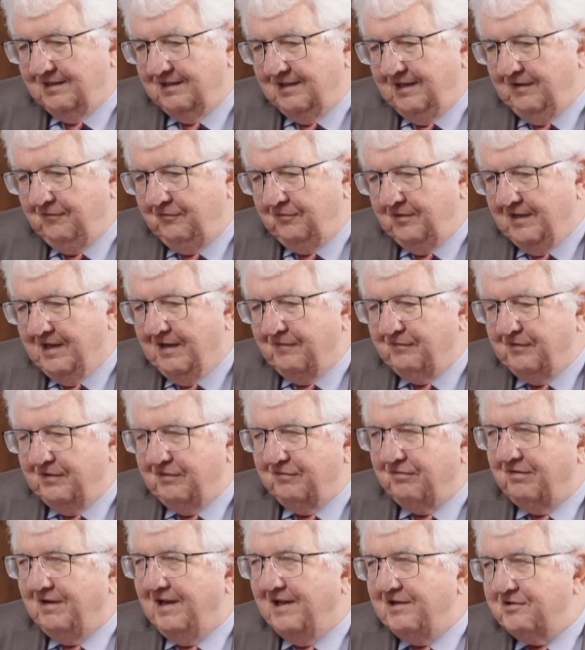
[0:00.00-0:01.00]
If you have
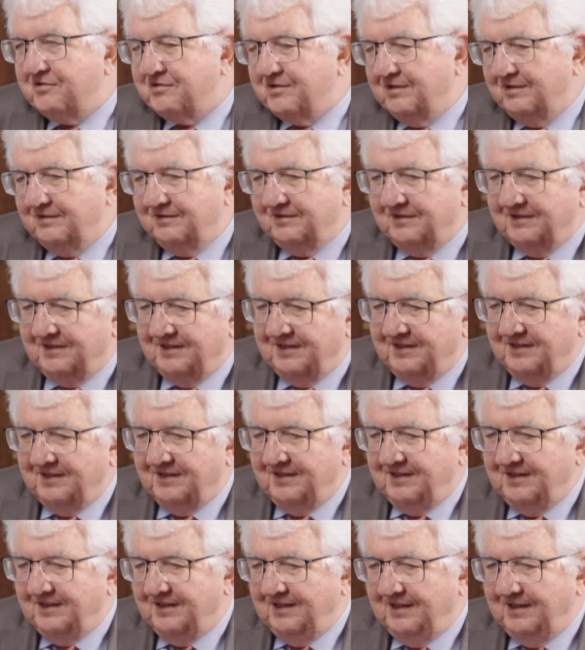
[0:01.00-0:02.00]
inflation,
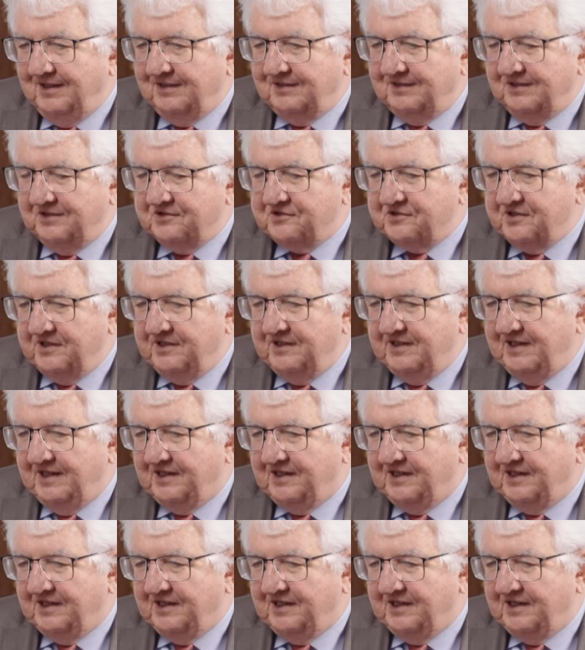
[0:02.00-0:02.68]
it is an